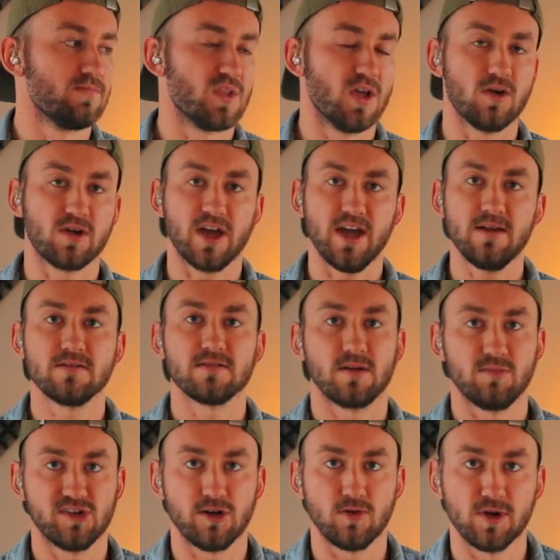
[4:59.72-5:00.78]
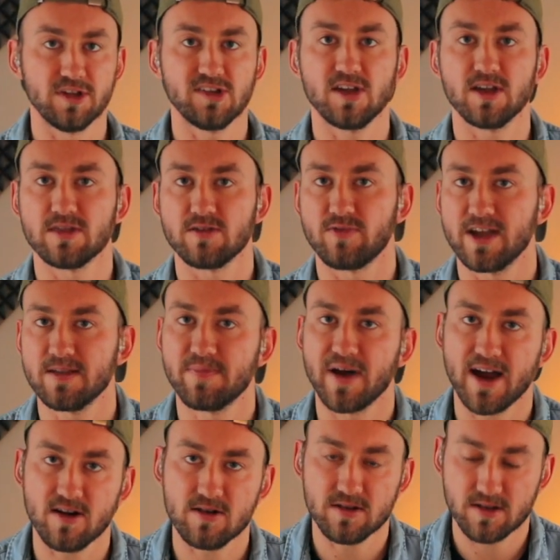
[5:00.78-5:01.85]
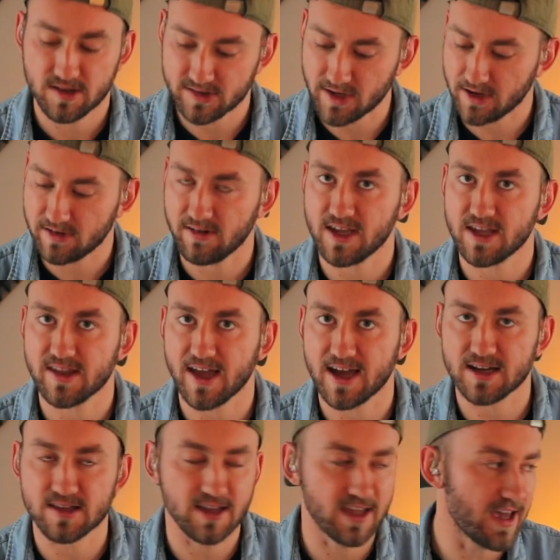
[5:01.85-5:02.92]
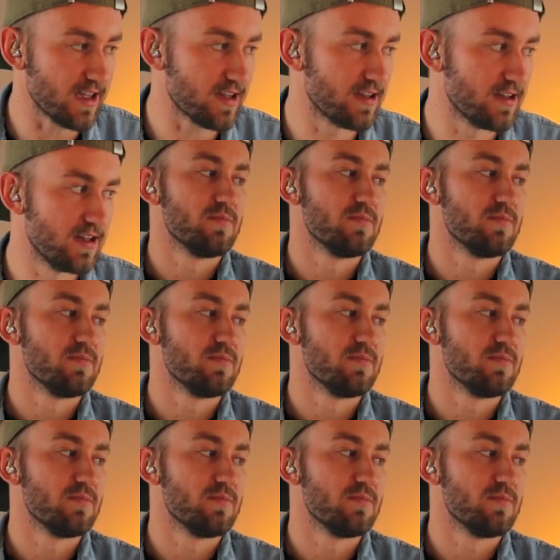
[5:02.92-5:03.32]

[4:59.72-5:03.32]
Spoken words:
Okay, I'm sure once you get the right pattern, it's not tricky to add in kick.